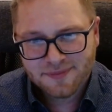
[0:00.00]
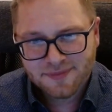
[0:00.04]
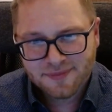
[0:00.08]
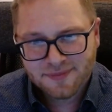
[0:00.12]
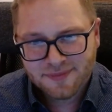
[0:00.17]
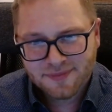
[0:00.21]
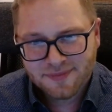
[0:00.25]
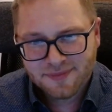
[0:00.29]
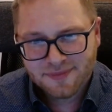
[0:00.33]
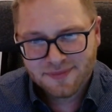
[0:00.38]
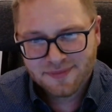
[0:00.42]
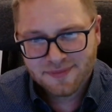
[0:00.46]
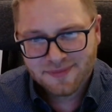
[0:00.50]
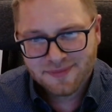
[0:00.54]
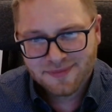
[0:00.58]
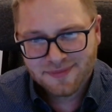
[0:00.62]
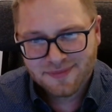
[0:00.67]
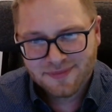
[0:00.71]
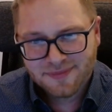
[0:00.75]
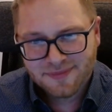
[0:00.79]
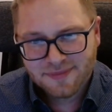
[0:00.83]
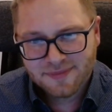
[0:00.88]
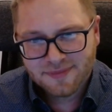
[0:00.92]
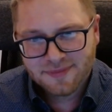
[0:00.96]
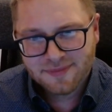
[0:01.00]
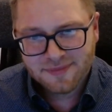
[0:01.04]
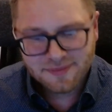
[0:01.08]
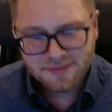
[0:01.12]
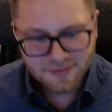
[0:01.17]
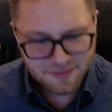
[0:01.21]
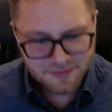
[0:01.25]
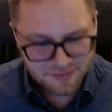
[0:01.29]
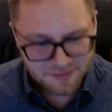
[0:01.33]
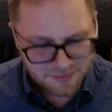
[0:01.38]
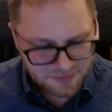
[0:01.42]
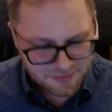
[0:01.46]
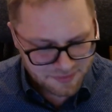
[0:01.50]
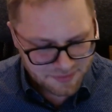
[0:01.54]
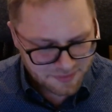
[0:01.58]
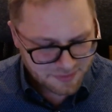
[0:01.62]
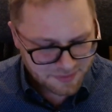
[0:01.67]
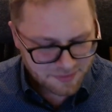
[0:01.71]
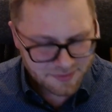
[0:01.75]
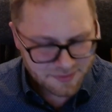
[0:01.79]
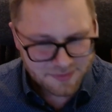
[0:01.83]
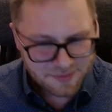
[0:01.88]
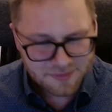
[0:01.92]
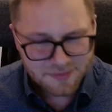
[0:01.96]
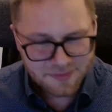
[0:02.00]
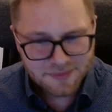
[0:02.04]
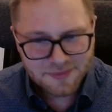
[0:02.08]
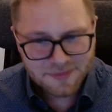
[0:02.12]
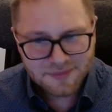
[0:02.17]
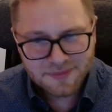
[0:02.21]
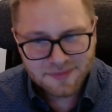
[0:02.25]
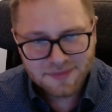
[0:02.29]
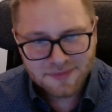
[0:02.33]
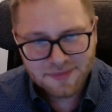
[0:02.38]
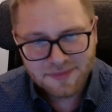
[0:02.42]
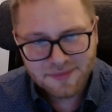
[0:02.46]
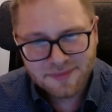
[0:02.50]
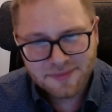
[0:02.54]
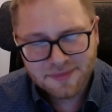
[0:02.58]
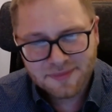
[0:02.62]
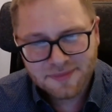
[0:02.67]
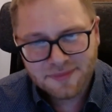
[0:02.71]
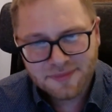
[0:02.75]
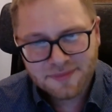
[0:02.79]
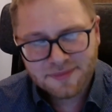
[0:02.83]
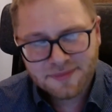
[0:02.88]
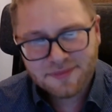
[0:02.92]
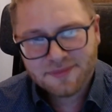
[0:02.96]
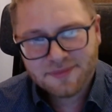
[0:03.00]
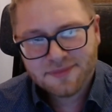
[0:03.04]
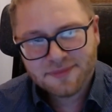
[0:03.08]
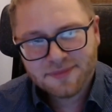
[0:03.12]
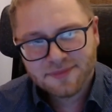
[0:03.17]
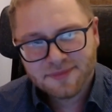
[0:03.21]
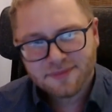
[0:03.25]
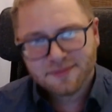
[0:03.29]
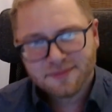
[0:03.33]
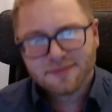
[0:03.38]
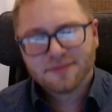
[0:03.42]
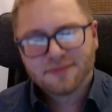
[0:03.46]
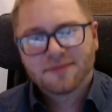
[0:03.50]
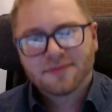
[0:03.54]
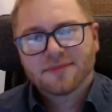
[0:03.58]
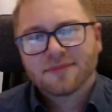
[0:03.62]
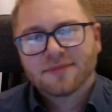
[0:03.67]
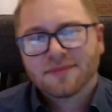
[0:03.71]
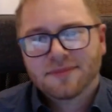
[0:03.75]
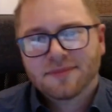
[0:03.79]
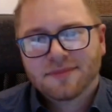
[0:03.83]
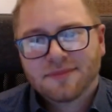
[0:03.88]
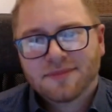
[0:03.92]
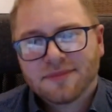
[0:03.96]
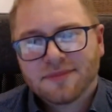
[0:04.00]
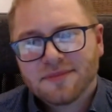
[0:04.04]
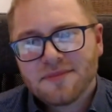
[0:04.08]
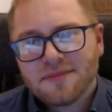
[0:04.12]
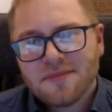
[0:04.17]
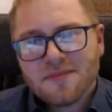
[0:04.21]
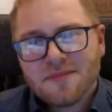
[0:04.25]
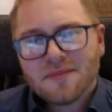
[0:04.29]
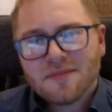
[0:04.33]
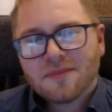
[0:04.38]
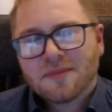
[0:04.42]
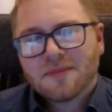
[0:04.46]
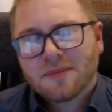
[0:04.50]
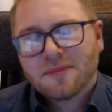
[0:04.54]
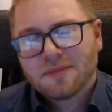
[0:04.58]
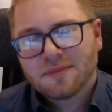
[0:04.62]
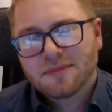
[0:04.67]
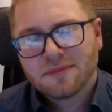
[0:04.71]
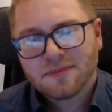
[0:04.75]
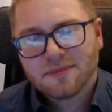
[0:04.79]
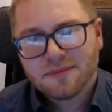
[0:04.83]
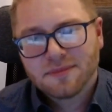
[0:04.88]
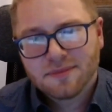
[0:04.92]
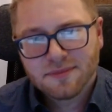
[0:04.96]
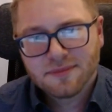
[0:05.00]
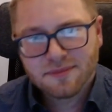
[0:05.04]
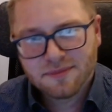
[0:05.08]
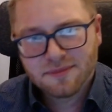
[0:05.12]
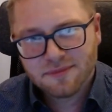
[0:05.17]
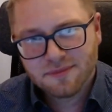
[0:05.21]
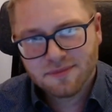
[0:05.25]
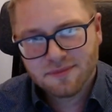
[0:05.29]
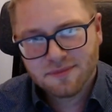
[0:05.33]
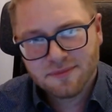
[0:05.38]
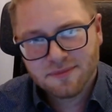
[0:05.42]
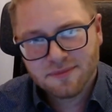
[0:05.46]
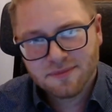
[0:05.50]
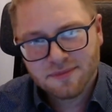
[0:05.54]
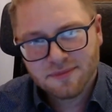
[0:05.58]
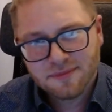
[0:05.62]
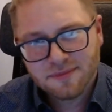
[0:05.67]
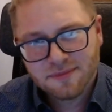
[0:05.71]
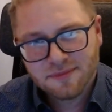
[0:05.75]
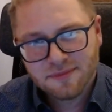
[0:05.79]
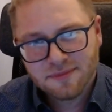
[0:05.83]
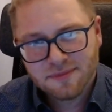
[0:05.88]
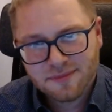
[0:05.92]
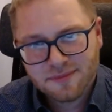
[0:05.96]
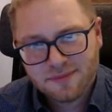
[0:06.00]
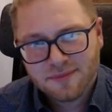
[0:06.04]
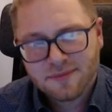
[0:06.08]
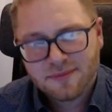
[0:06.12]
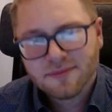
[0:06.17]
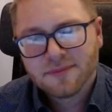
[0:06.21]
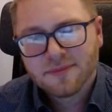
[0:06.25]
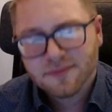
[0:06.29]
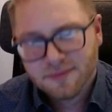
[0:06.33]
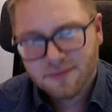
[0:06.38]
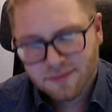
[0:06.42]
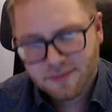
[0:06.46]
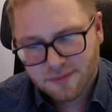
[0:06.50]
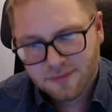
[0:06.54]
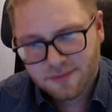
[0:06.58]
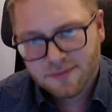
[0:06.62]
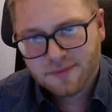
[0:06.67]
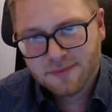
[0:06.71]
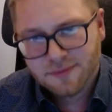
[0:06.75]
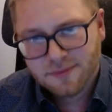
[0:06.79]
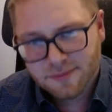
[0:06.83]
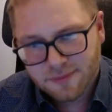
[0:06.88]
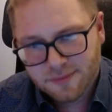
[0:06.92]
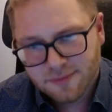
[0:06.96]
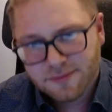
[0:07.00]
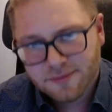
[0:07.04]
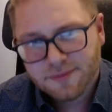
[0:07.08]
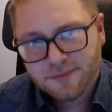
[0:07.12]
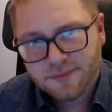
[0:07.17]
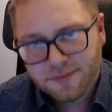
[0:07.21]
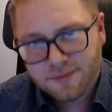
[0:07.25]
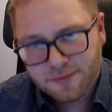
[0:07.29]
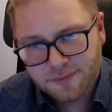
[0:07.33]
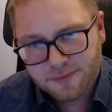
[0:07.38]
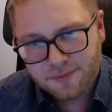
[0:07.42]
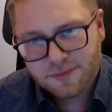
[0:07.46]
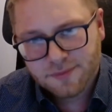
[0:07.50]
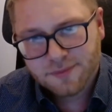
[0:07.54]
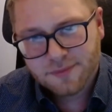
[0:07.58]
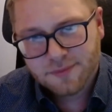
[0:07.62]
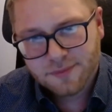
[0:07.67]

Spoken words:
(not speaking)